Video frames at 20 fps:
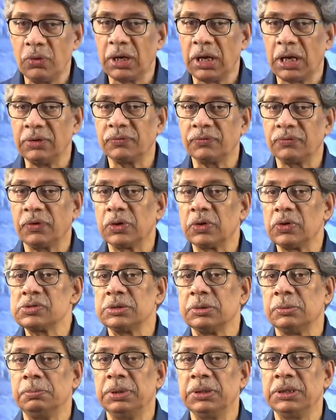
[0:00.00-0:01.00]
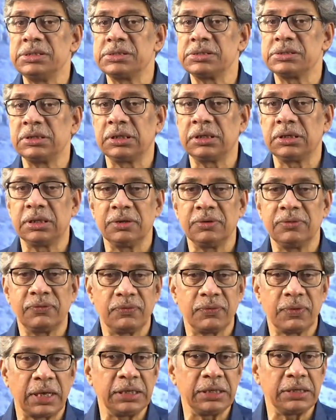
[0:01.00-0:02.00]
and follows a ballistic
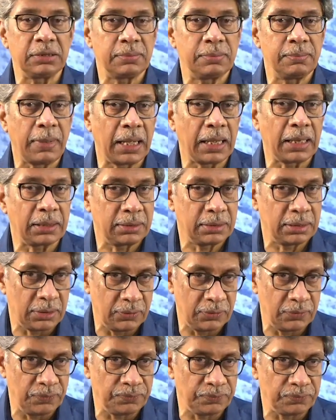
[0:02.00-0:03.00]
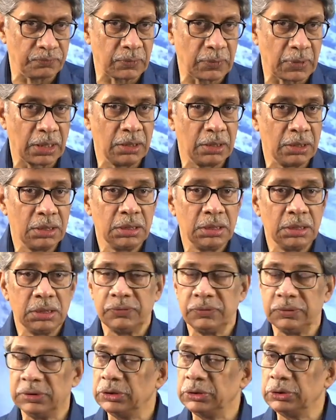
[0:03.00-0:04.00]
flight back down.
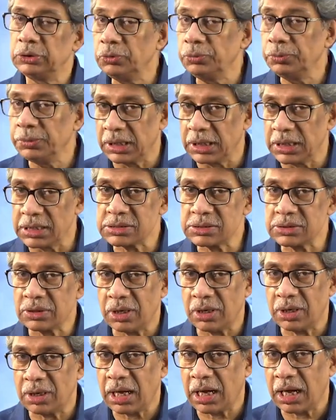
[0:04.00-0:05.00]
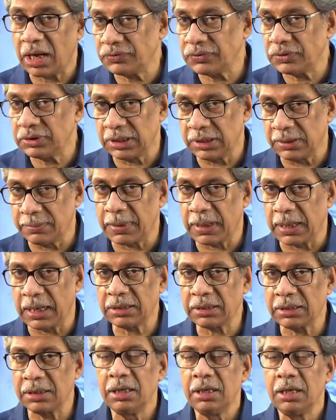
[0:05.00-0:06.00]
In 2 minutes after the impact,
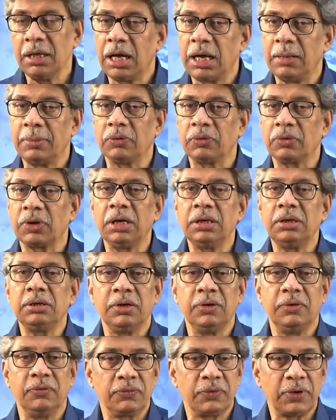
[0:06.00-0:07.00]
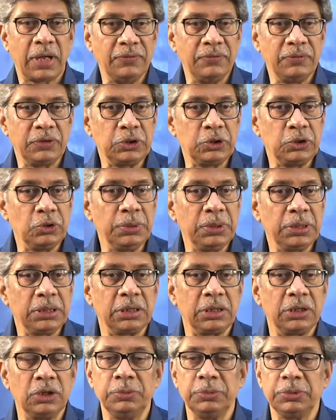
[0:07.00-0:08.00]
about 105 cubic
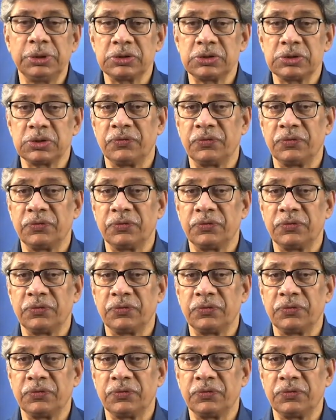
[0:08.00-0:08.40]
kilometers of